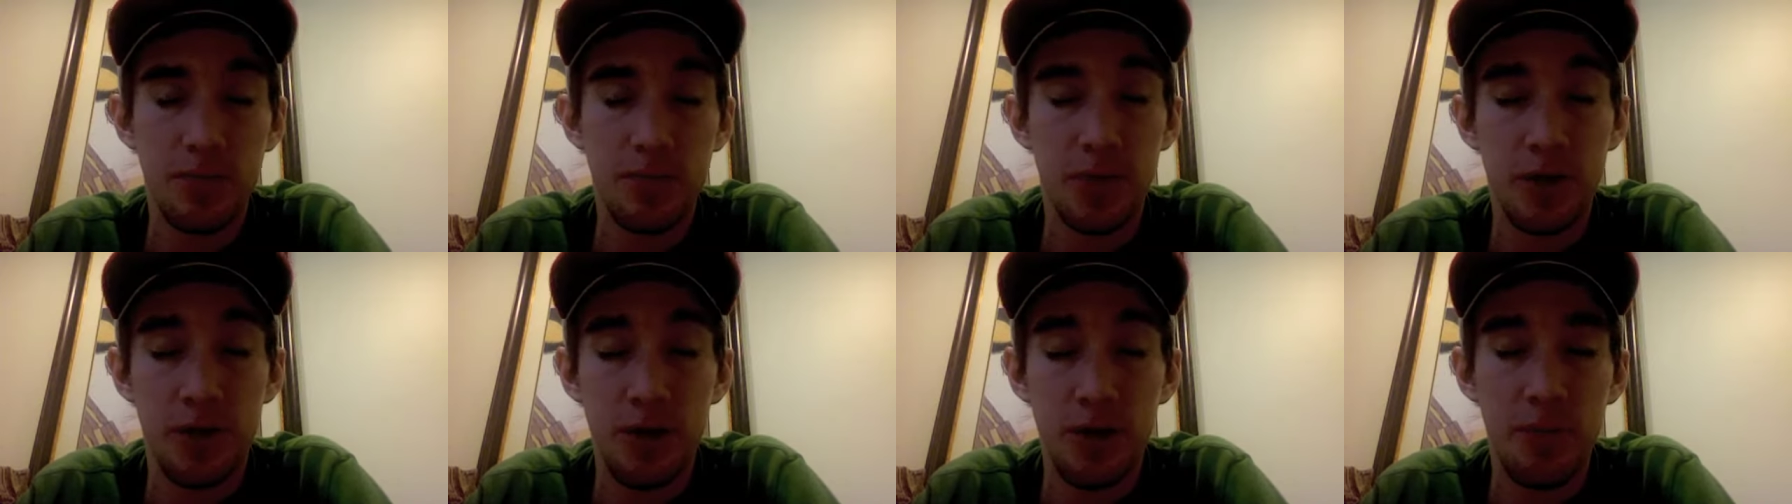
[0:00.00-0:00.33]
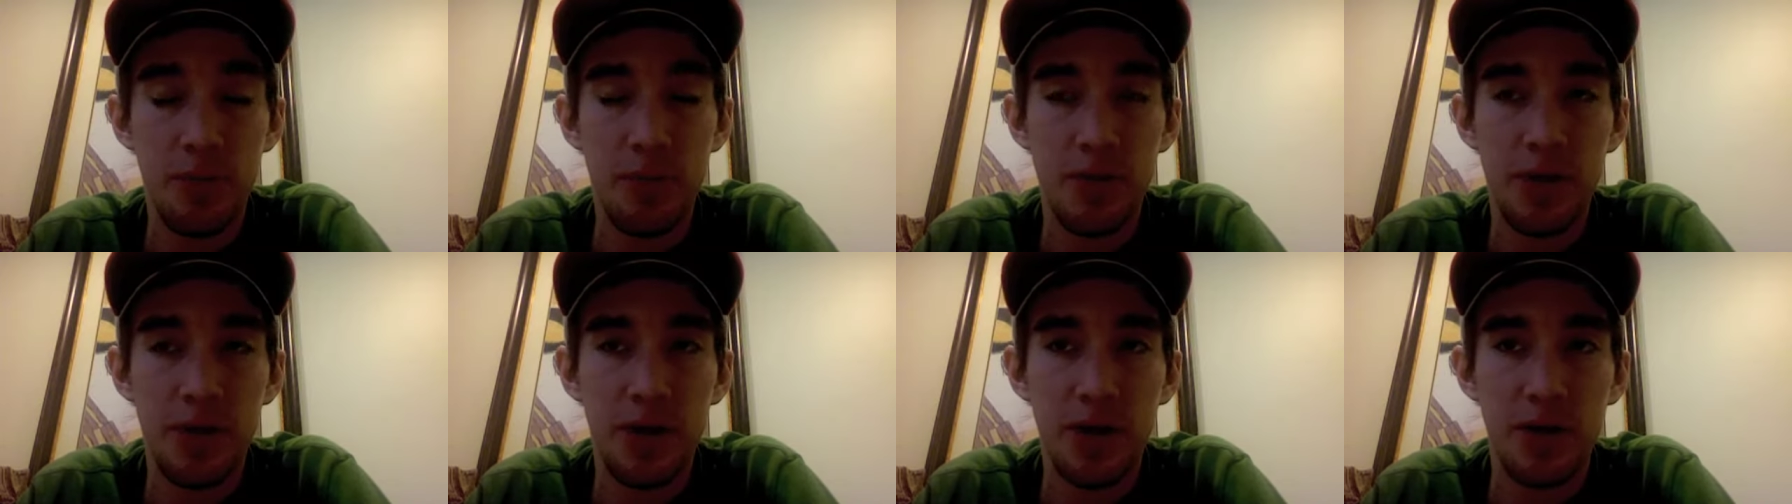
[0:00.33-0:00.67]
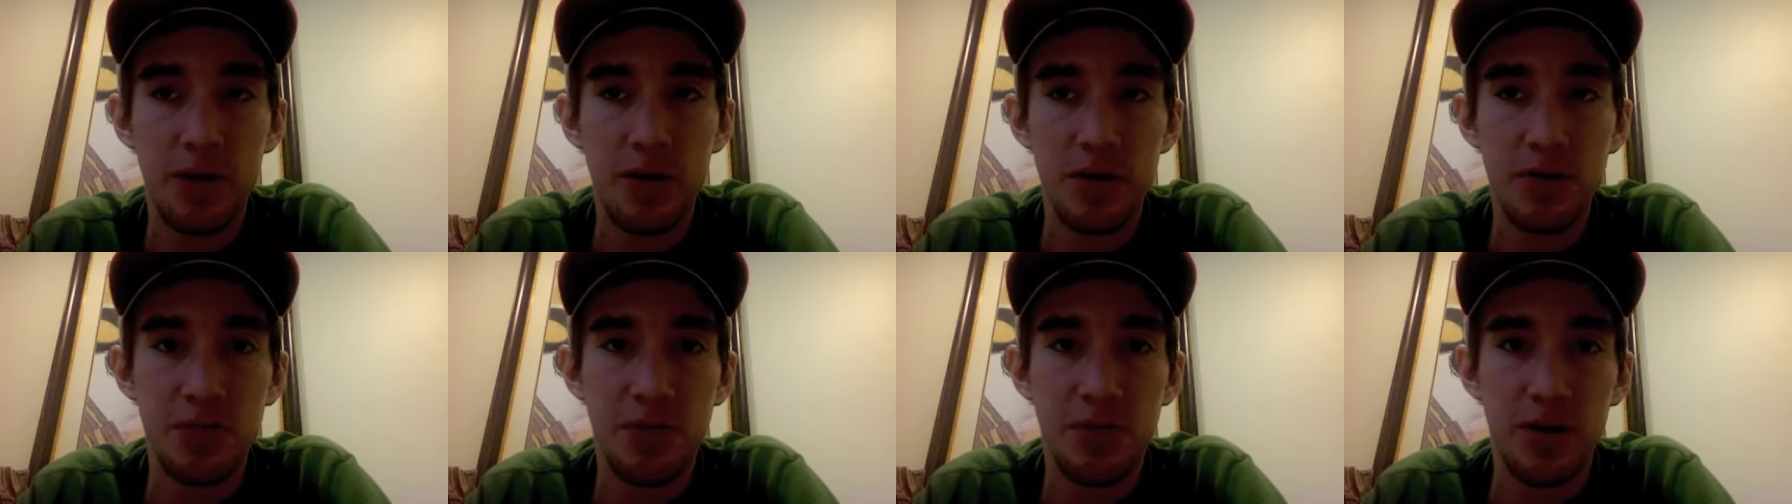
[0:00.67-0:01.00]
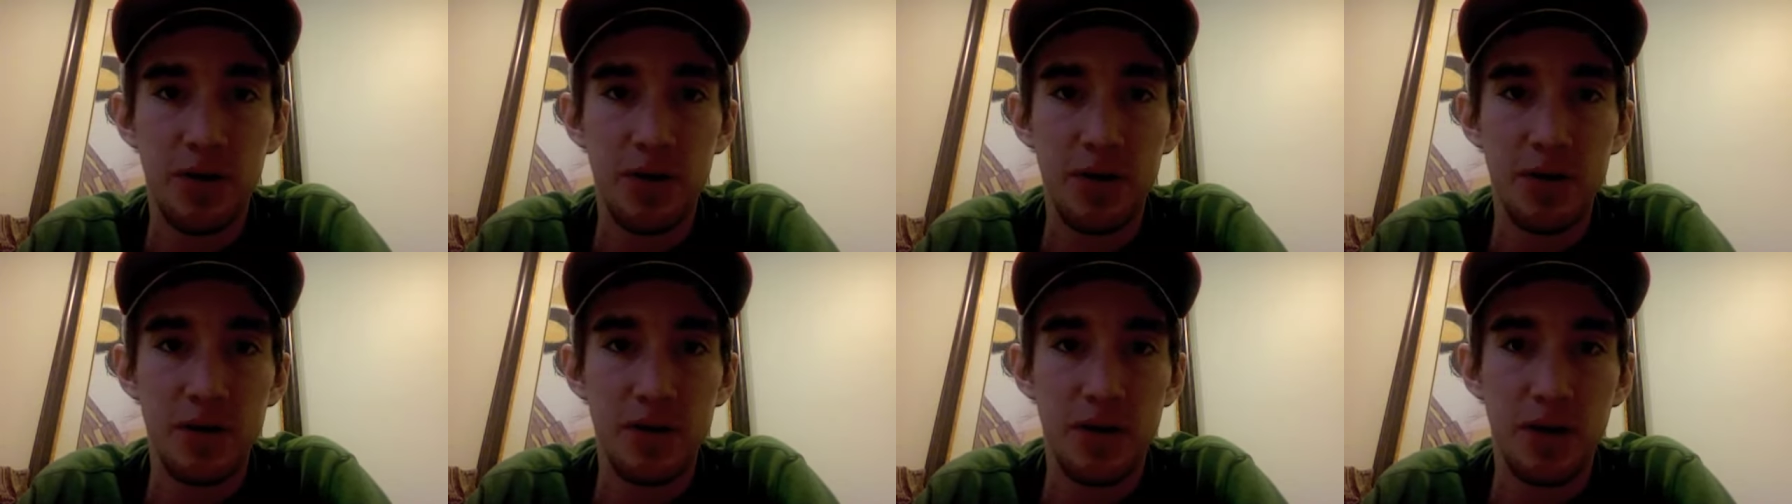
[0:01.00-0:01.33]
up there as far
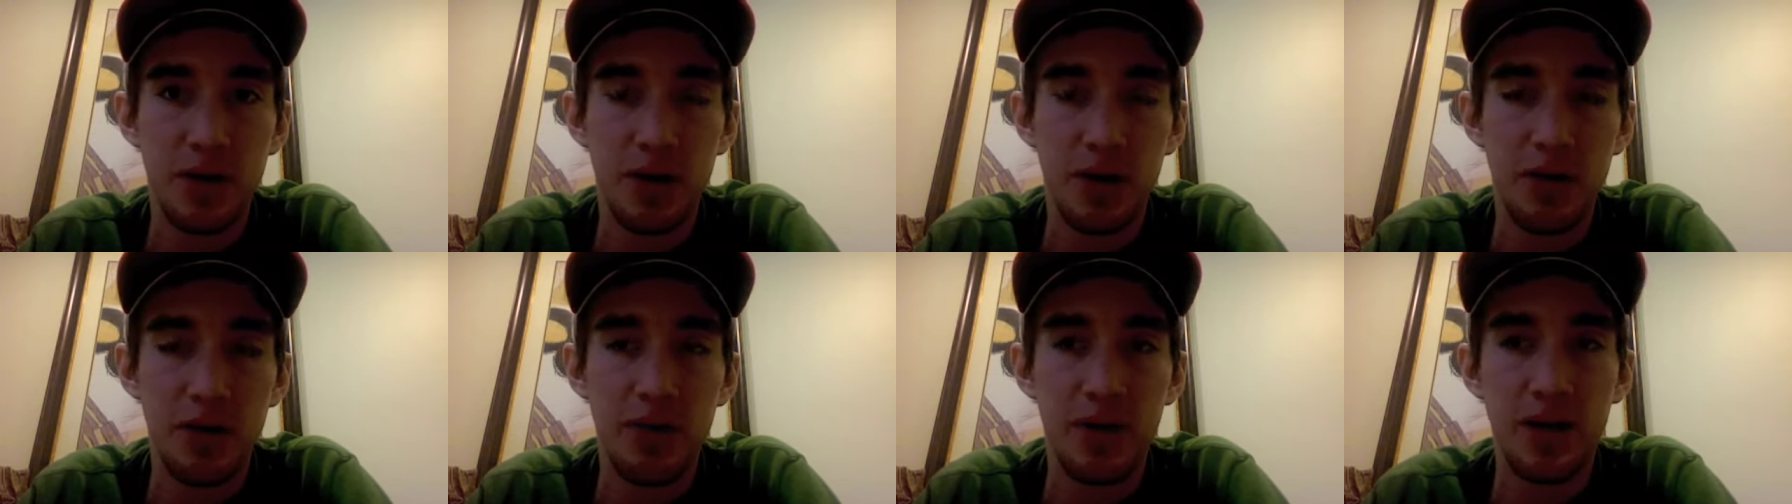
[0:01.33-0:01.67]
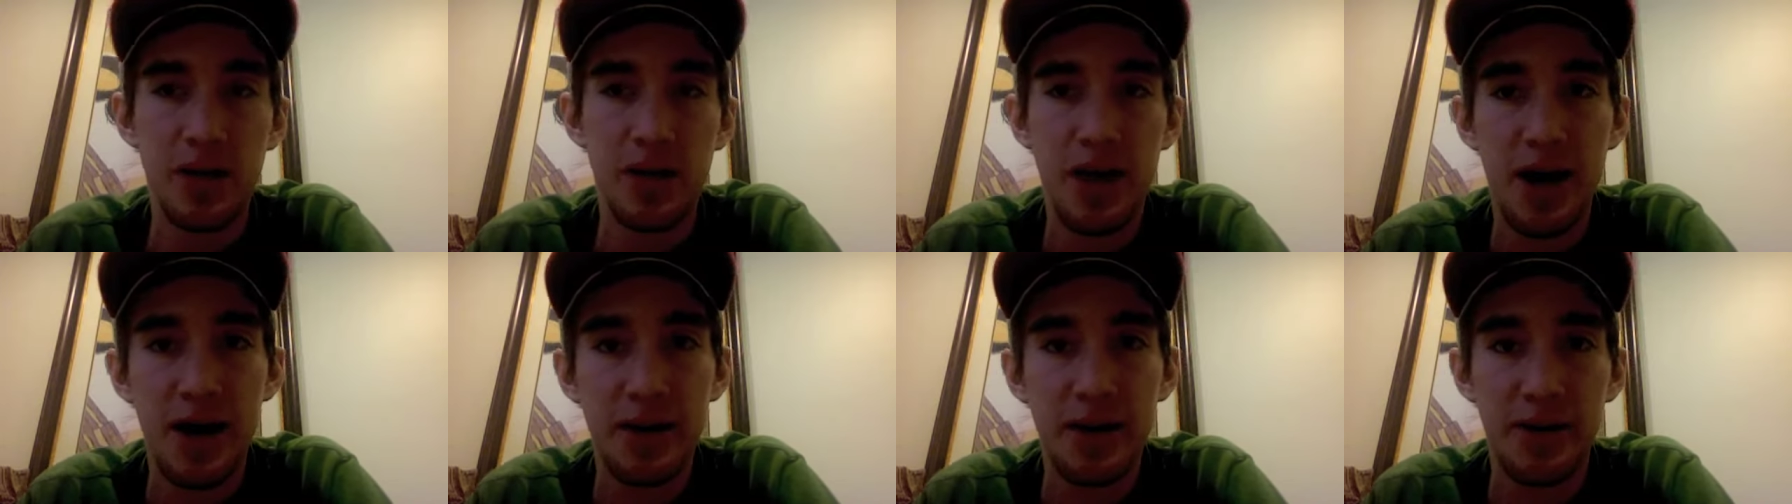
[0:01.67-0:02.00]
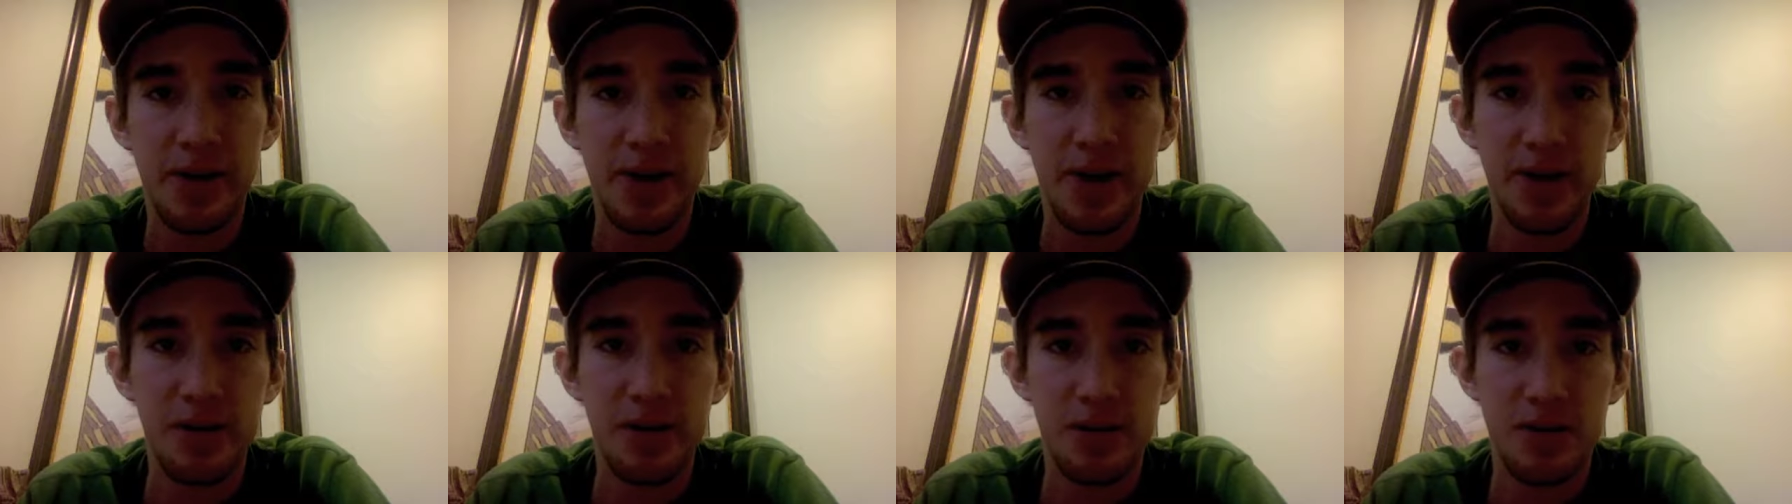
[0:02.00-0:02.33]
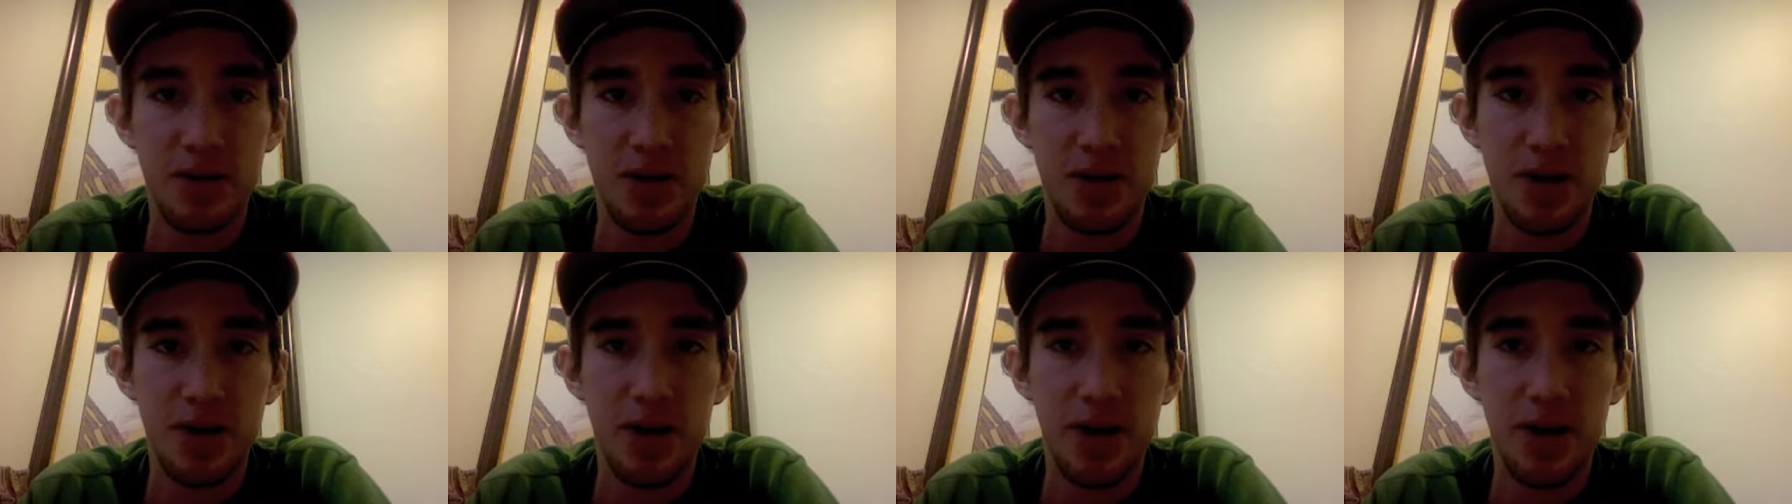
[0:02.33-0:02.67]
as like giving guidelines
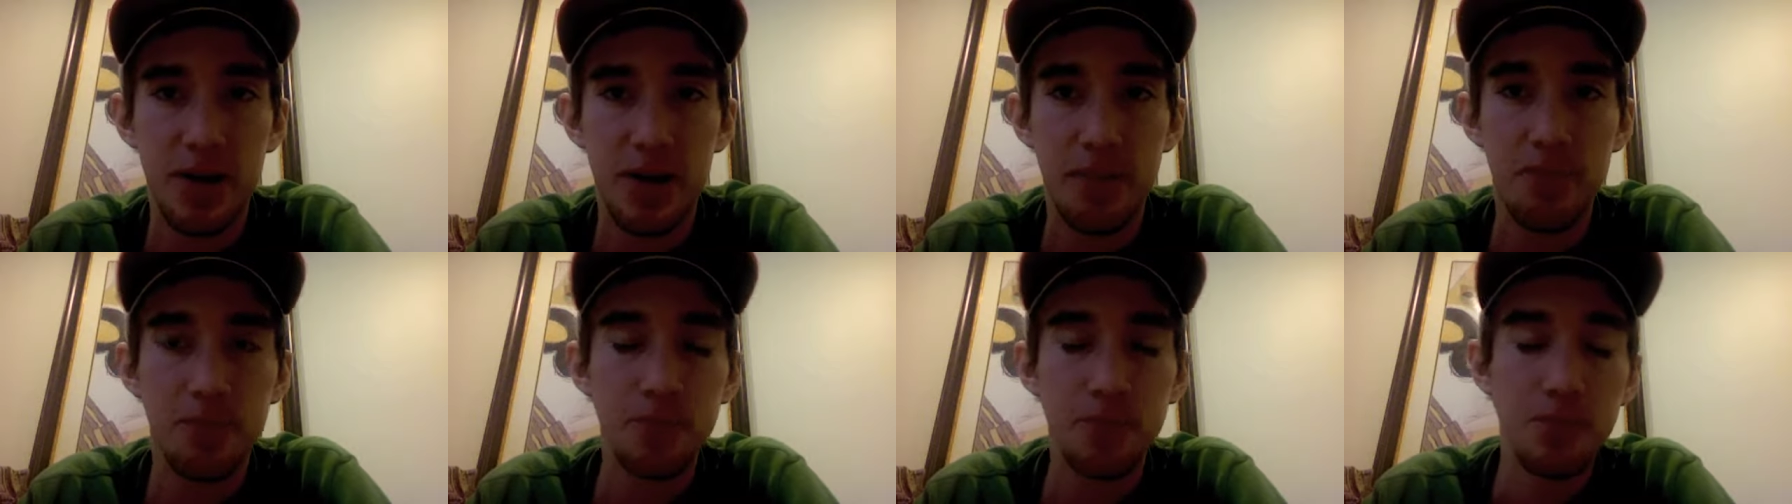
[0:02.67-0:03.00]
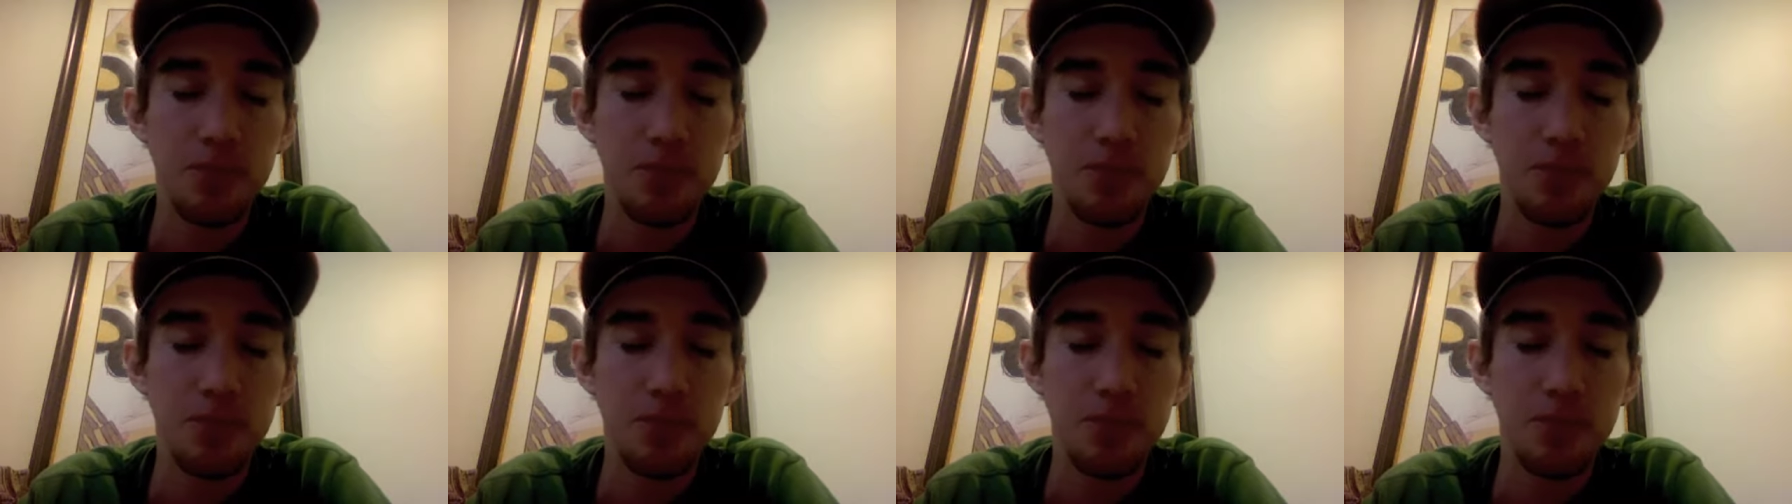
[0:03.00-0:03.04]
and